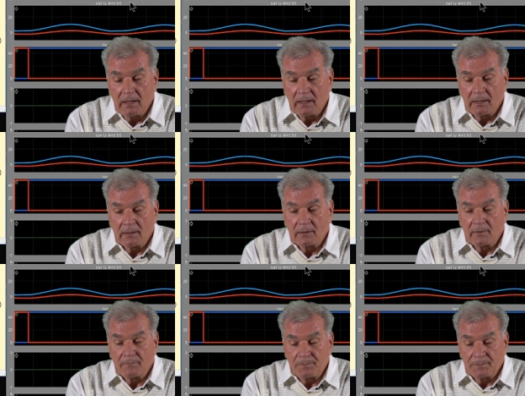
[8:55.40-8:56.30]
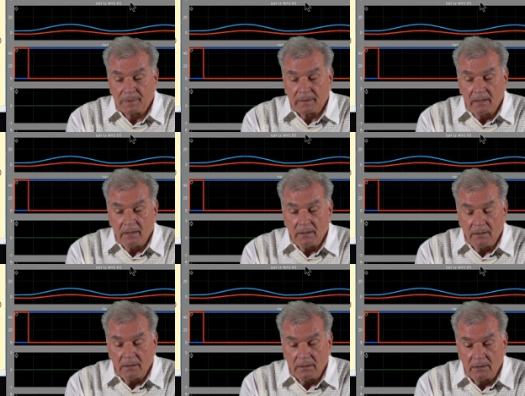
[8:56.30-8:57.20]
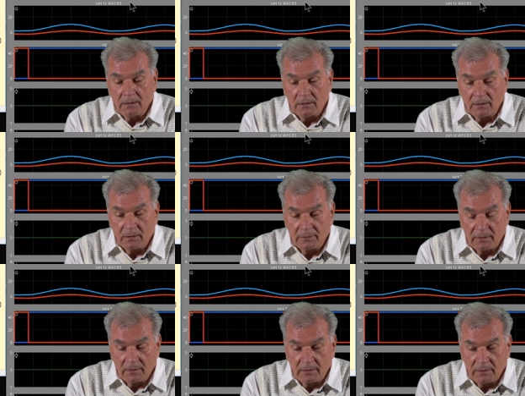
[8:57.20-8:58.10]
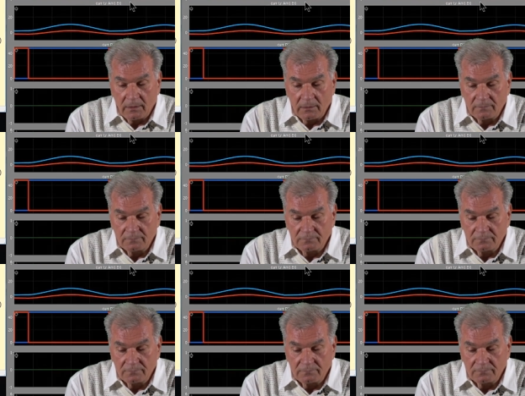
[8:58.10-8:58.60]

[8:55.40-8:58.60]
and um, uh, the